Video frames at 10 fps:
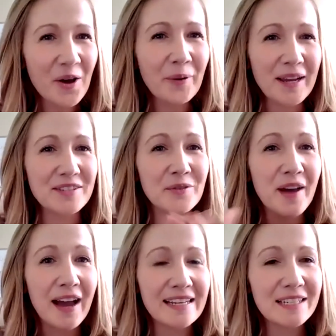Okay, so
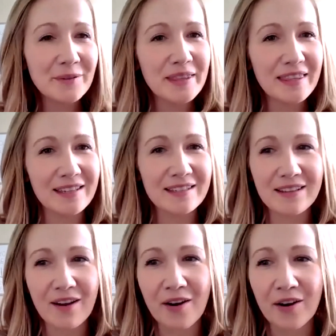the idea with these
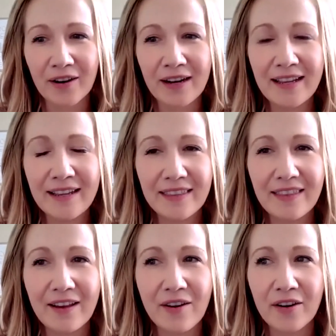are
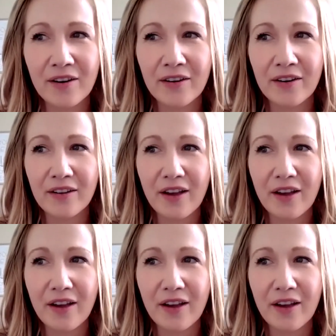they are,